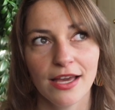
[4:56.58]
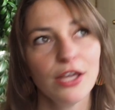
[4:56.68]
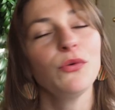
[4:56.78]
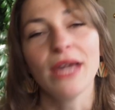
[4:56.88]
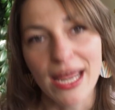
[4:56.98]

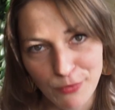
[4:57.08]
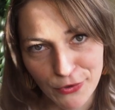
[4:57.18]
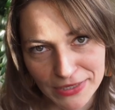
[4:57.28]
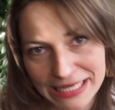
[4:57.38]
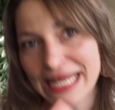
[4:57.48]
You can't
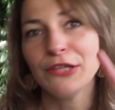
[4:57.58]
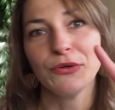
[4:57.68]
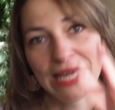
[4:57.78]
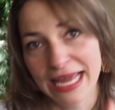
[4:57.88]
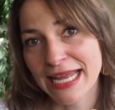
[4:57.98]
burn it and you
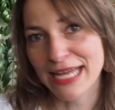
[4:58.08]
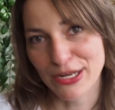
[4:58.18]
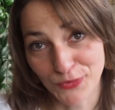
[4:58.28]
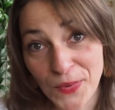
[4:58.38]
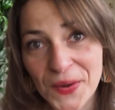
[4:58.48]
can't
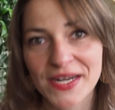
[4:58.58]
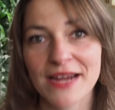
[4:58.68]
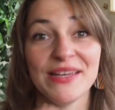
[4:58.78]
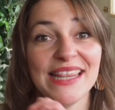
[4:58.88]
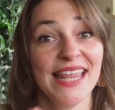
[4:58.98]
add water. I
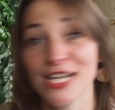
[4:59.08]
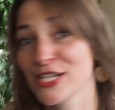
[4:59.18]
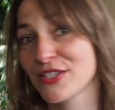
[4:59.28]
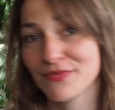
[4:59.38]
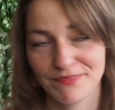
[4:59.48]
mean then
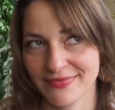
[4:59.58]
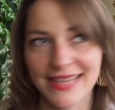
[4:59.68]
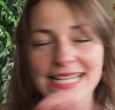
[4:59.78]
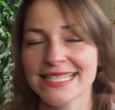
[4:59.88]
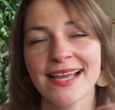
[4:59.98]
it's
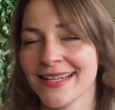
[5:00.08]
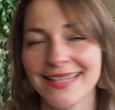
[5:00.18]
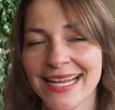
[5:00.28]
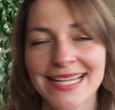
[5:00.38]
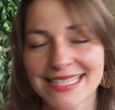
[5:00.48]
then it's gone,
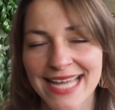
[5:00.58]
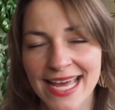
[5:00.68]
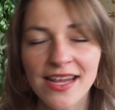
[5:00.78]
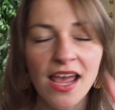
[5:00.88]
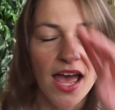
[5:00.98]
then it's
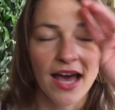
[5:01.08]
that.